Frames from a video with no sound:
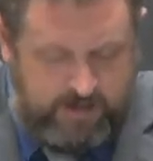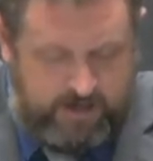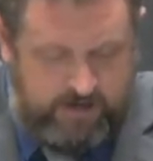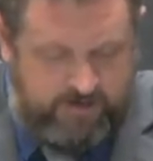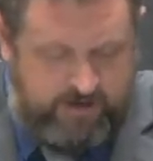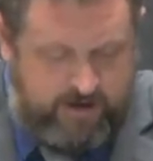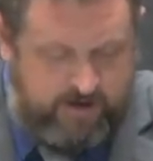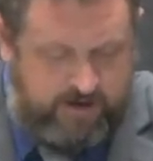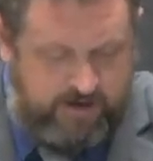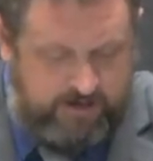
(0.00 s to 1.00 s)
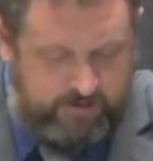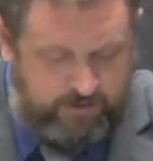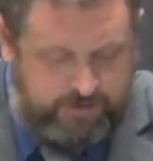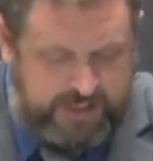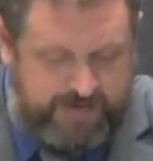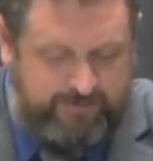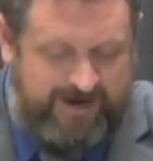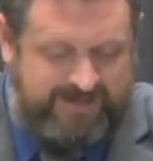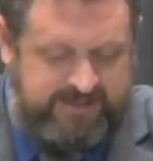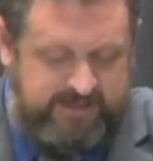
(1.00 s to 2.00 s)
Now, you're there in Luke chapter
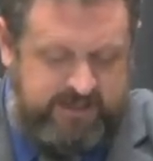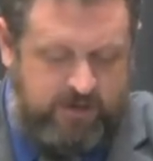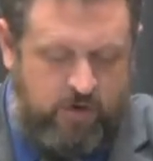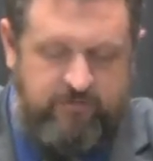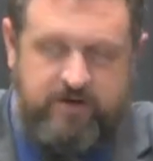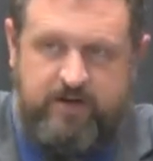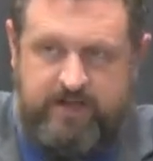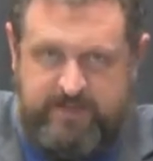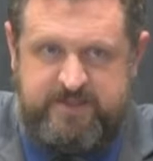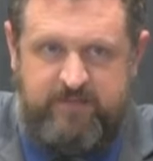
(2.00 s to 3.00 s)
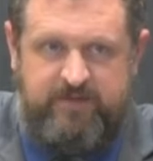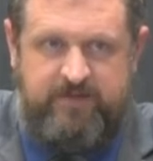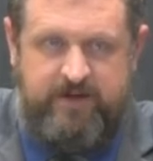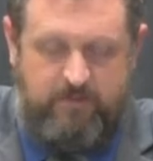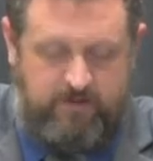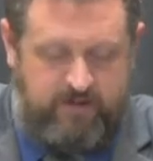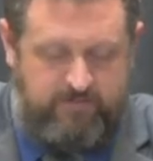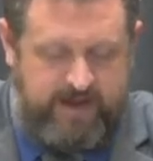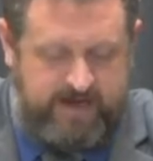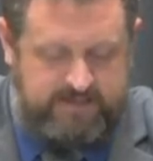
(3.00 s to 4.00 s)
19. Go over to, keep something there. We'll
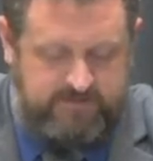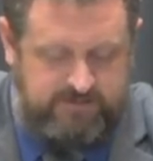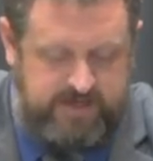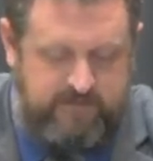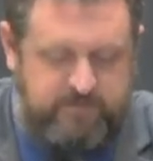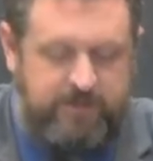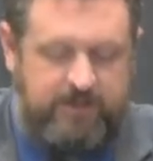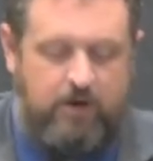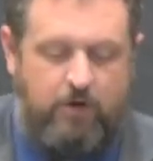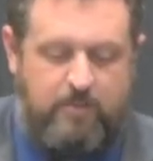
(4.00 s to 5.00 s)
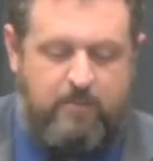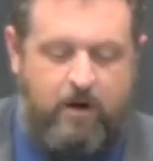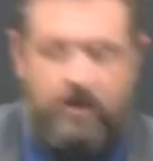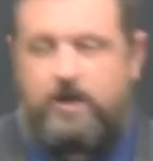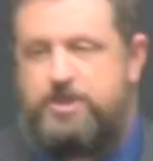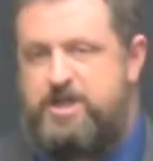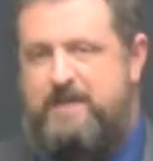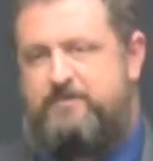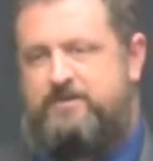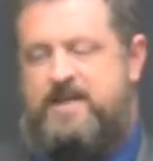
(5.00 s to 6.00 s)
come back several times, but go to Mark
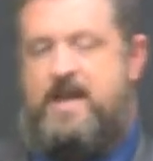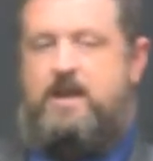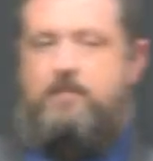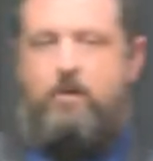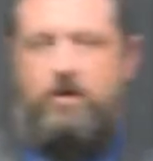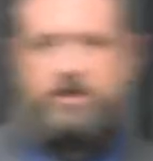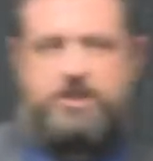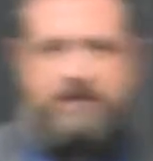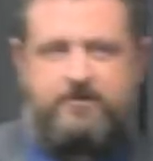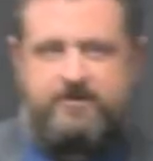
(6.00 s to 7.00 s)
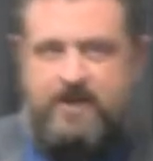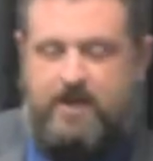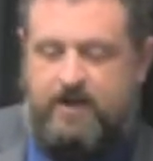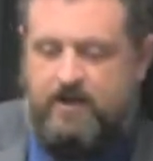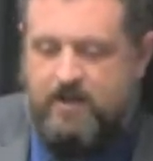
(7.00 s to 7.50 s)
chapter 10. Mark chapter 10.